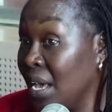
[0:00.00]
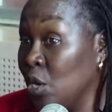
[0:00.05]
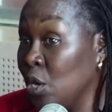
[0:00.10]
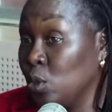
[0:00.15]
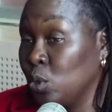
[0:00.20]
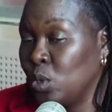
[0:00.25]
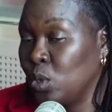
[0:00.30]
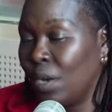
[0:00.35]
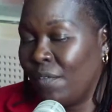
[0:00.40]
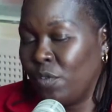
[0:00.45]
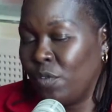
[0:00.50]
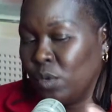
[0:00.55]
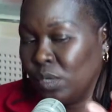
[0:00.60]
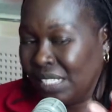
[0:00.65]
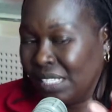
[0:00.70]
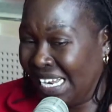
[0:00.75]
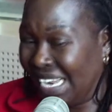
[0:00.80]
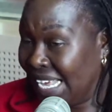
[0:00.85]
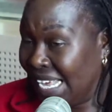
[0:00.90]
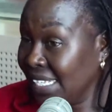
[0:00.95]
you'd have
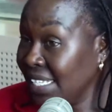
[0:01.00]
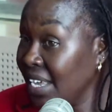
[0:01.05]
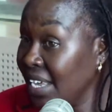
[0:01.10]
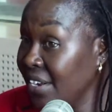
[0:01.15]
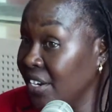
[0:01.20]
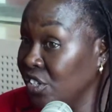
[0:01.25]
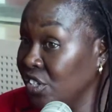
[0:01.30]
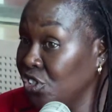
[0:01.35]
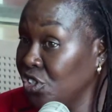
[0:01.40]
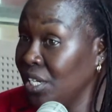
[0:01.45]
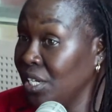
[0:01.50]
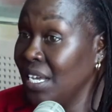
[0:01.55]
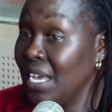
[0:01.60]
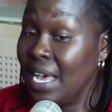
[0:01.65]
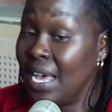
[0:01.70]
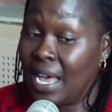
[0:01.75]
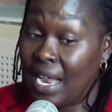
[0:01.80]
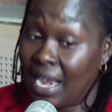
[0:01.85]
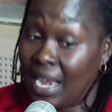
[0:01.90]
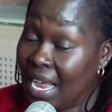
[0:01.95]
used less energy,
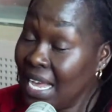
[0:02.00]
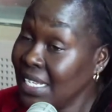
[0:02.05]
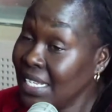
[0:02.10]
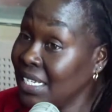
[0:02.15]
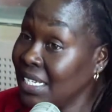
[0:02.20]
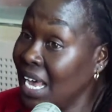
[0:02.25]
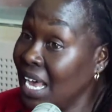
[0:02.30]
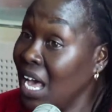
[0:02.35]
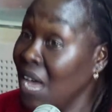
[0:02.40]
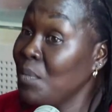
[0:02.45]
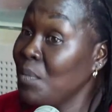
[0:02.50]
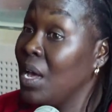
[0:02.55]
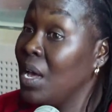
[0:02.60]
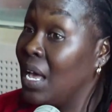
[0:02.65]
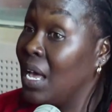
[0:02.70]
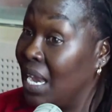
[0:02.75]
less time,